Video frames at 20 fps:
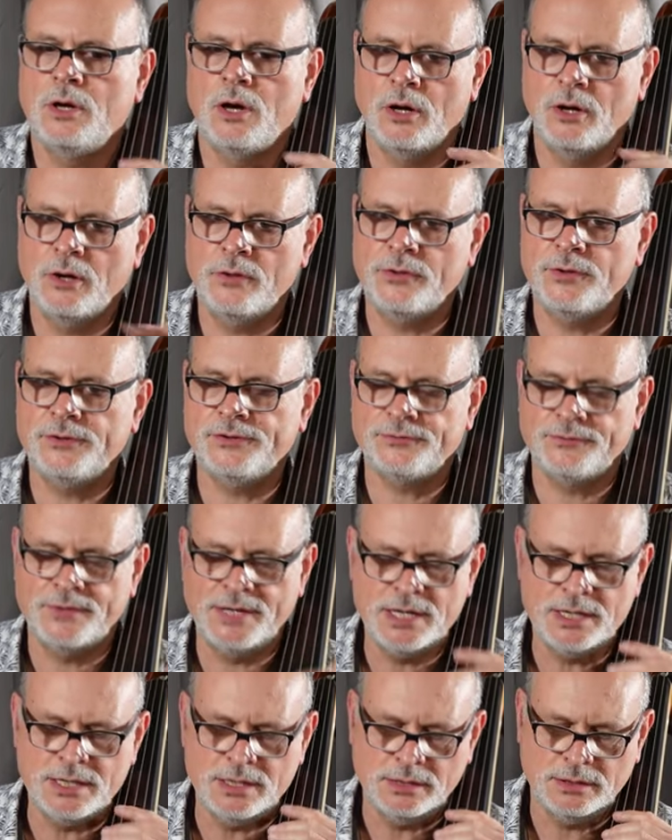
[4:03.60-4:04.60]
on the
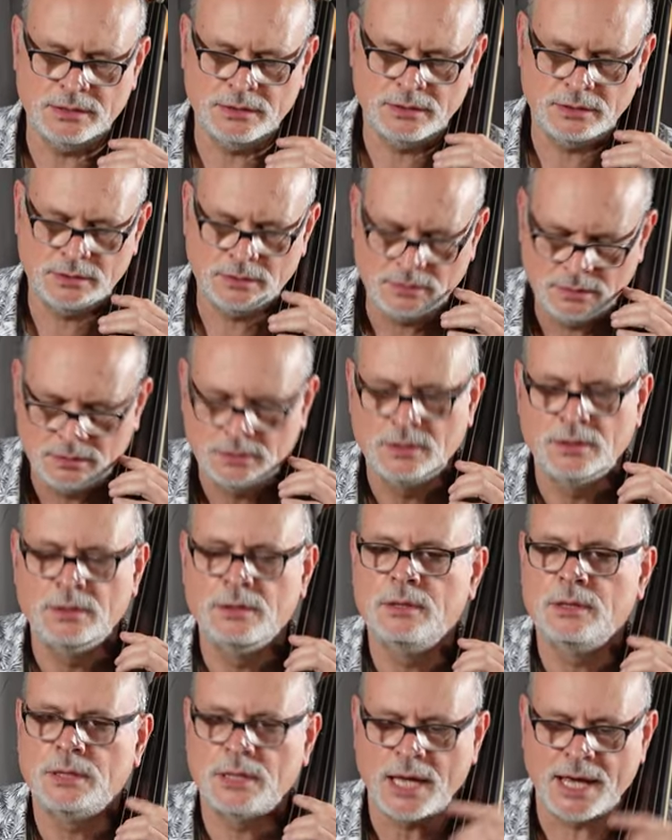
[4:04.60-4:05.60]
string,
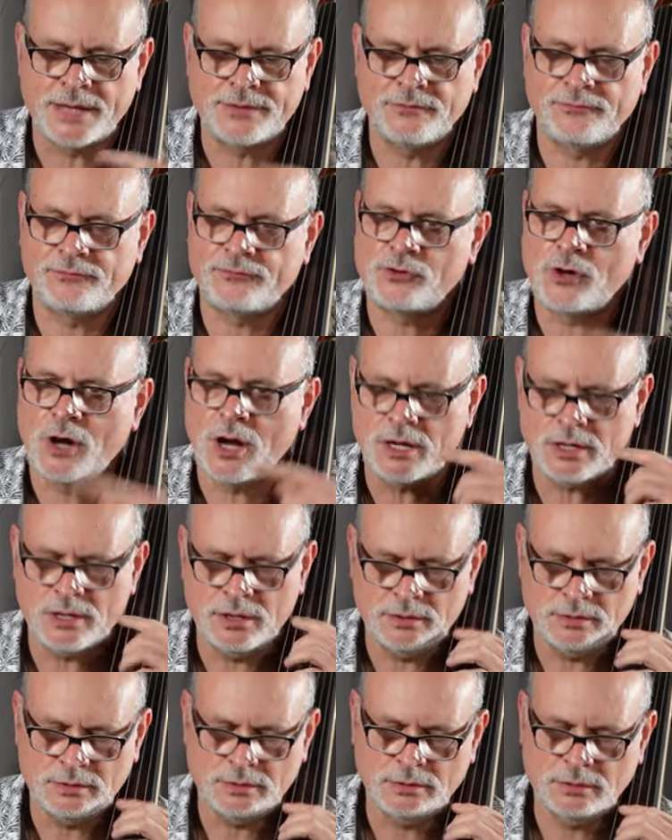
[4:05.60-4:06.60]
at the frog,
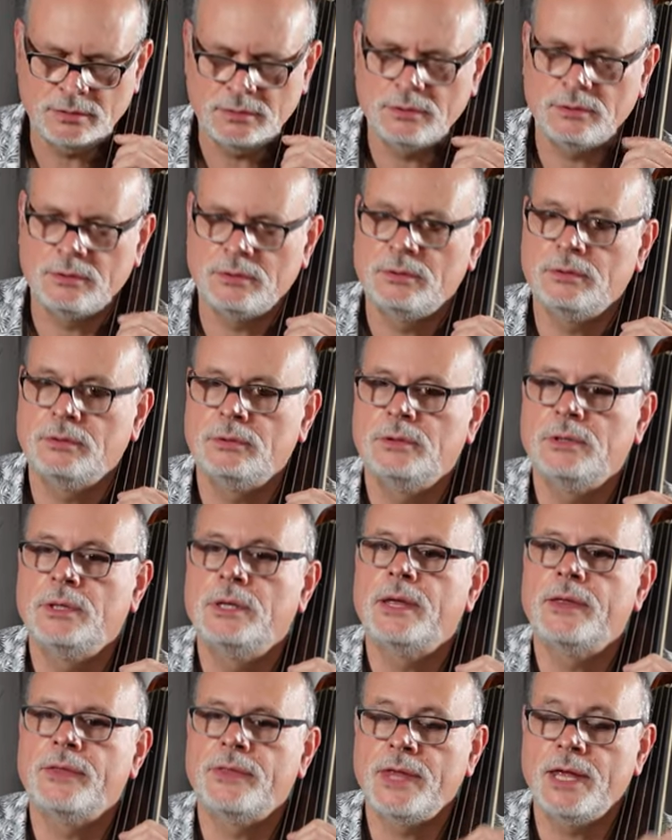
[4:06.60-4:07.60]

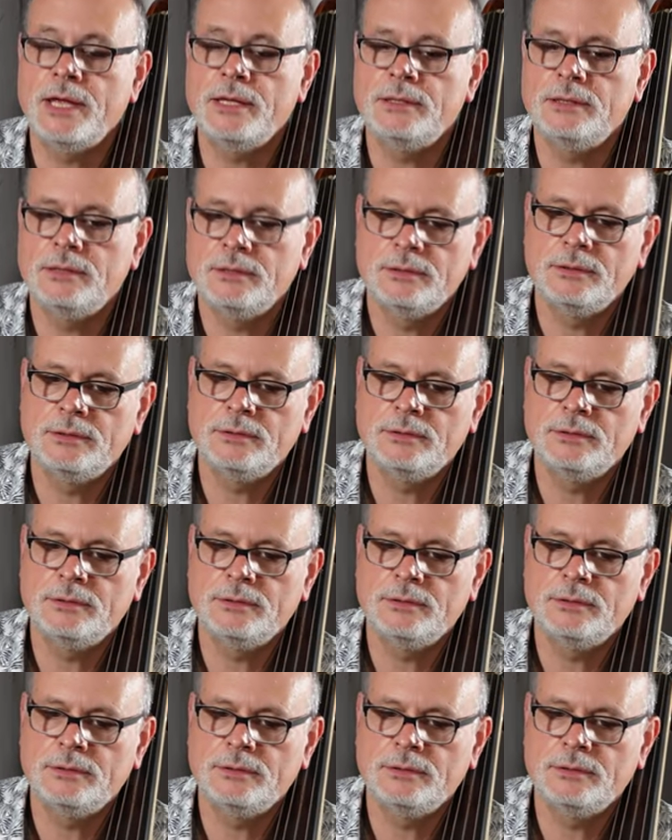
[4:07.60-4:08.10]
and then